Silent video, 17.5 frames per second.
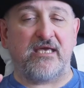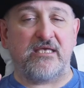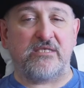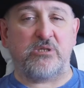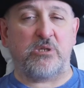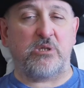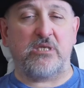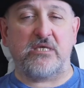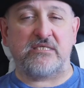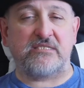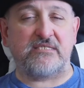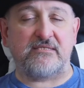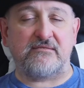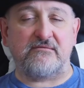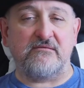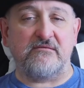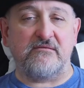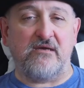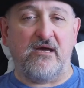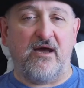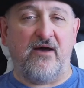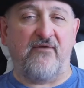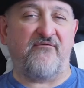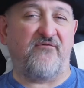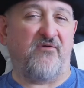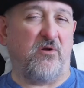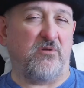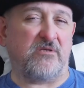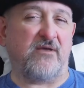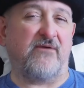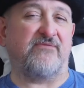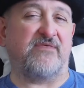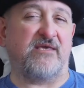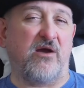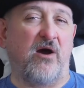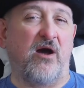It's just a fault of the